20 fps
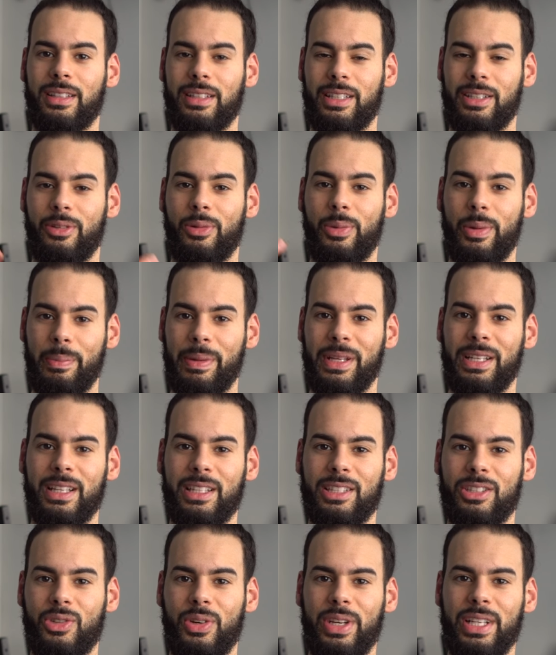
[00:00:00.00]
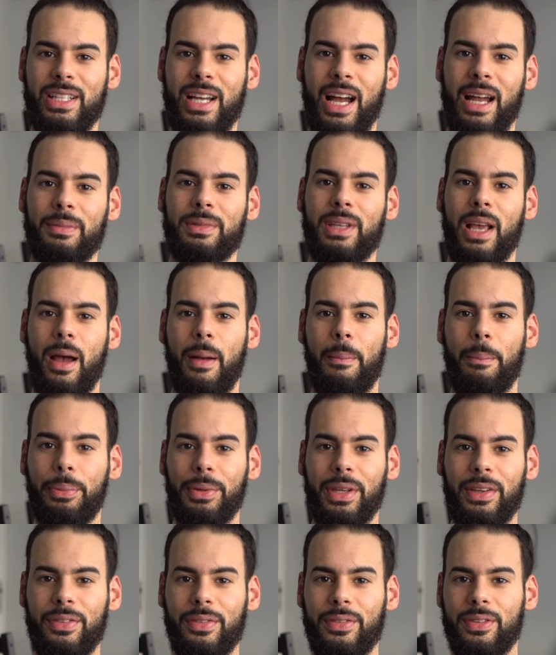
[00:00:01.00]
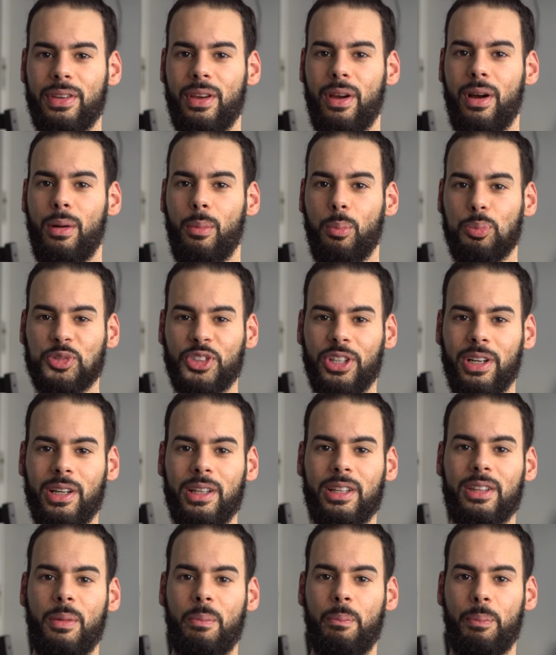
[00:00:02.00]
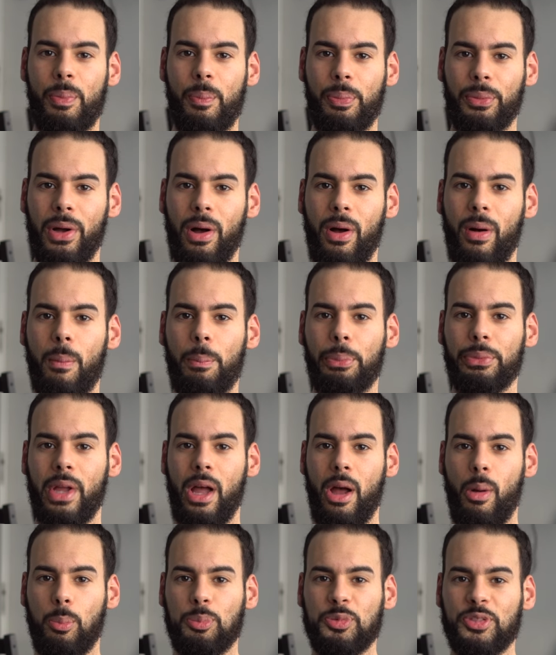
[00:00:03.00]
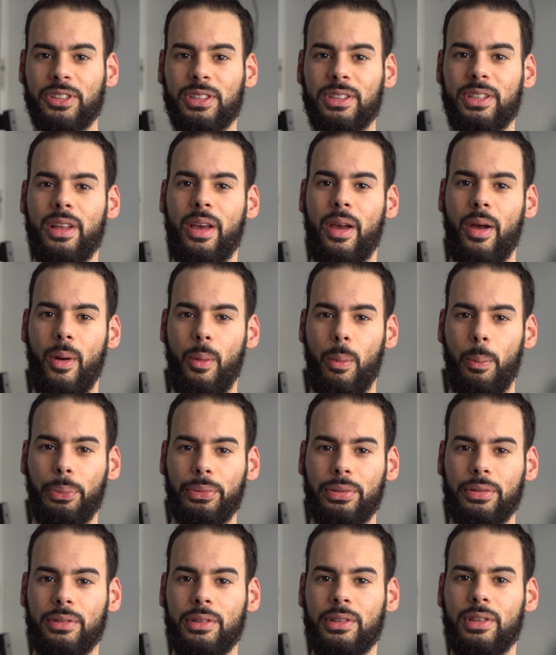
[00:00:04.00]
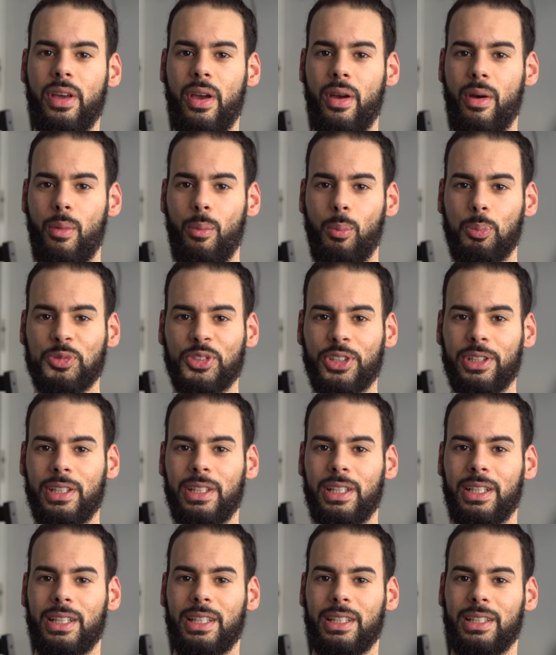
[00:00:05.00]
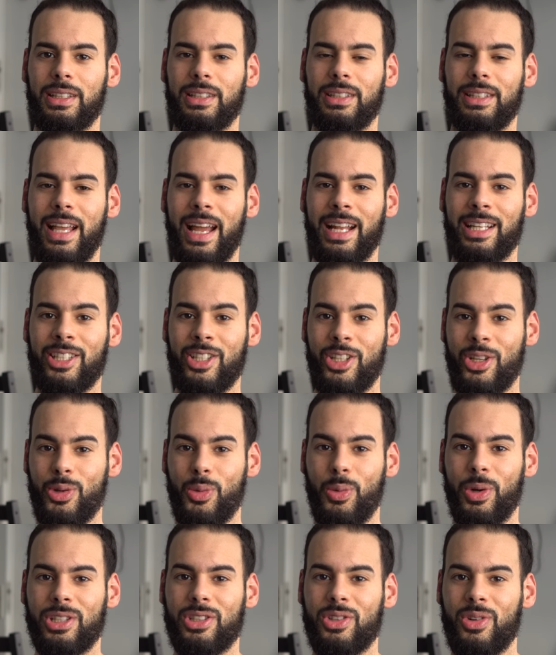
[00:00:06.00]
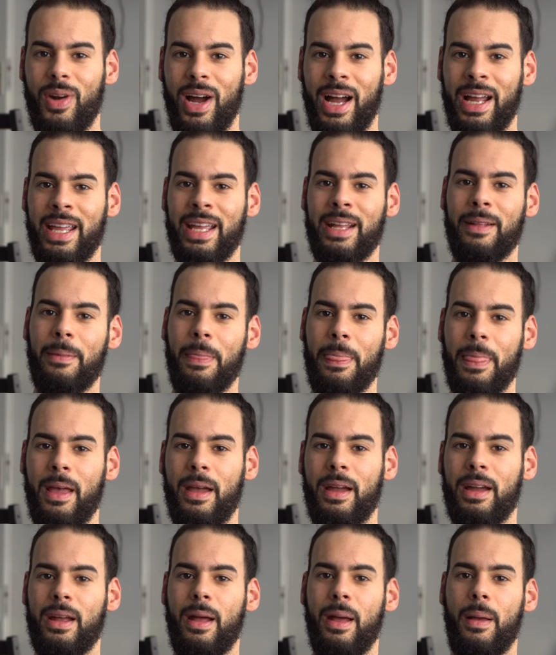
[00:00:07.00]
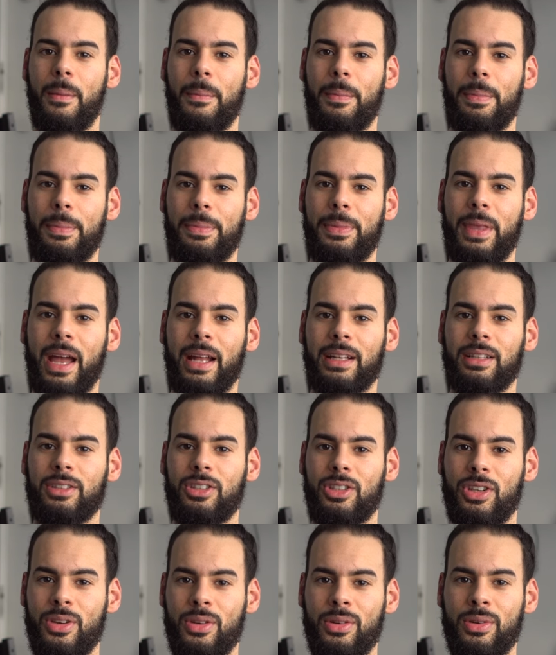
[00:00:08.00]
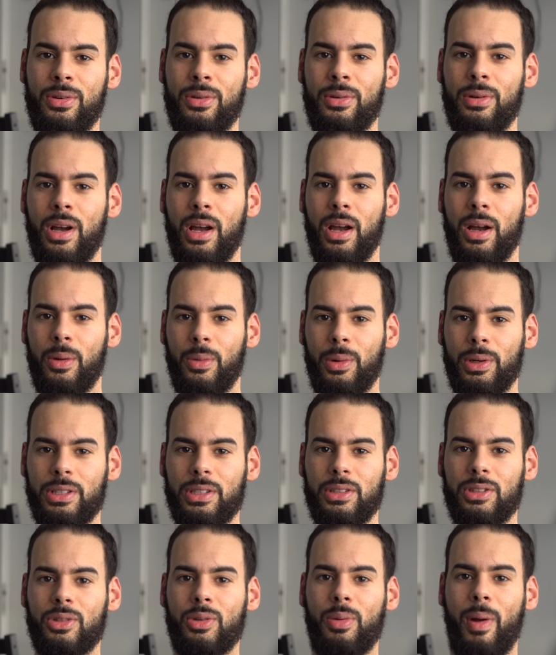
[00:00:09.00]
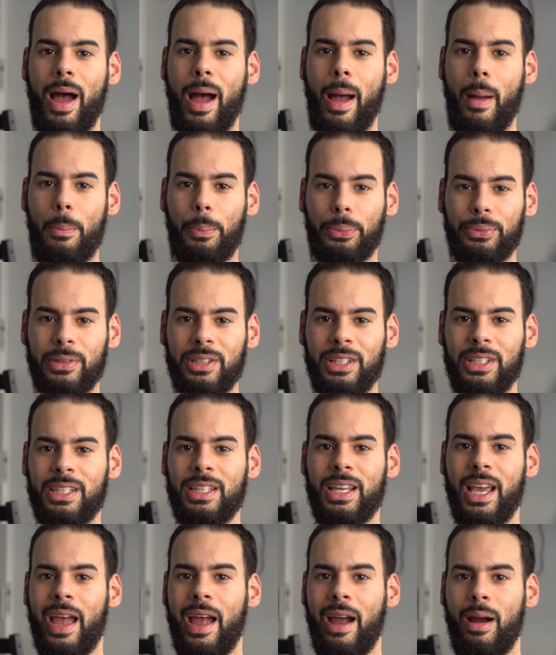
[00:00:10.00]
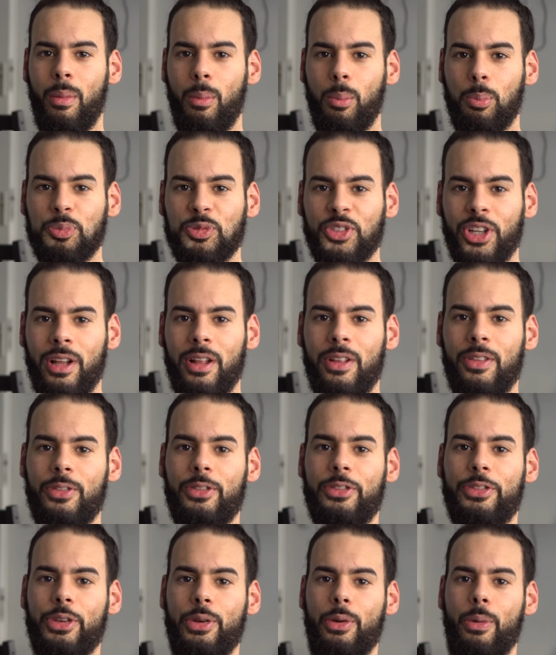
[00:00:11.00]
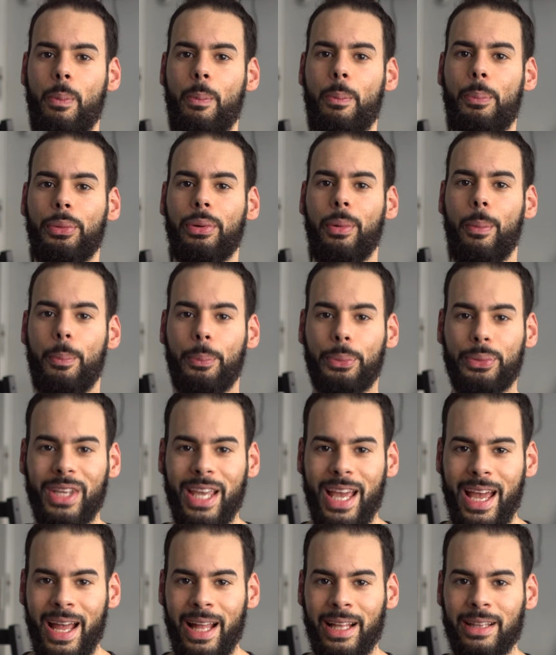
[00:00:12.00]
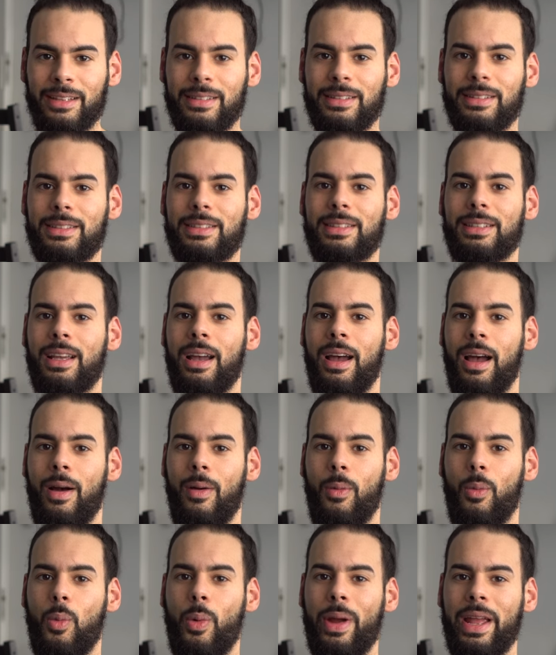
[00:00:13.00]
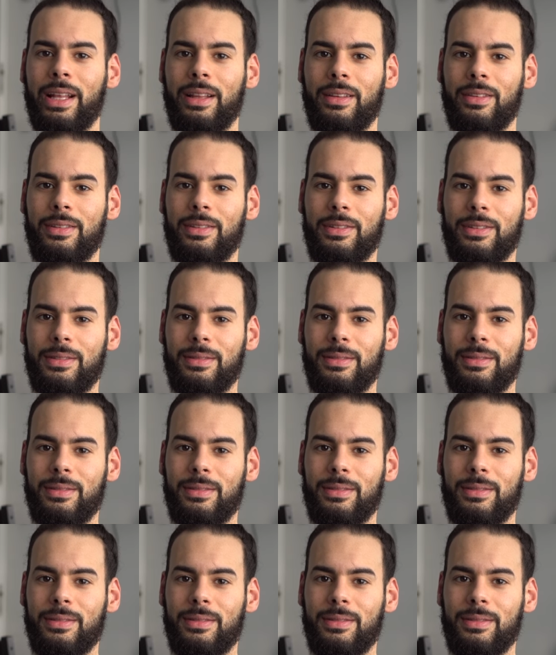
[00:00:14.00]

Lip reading: You repeat this 3 times. If your mother pump, no, no. That you was trying. That you was trying to get with.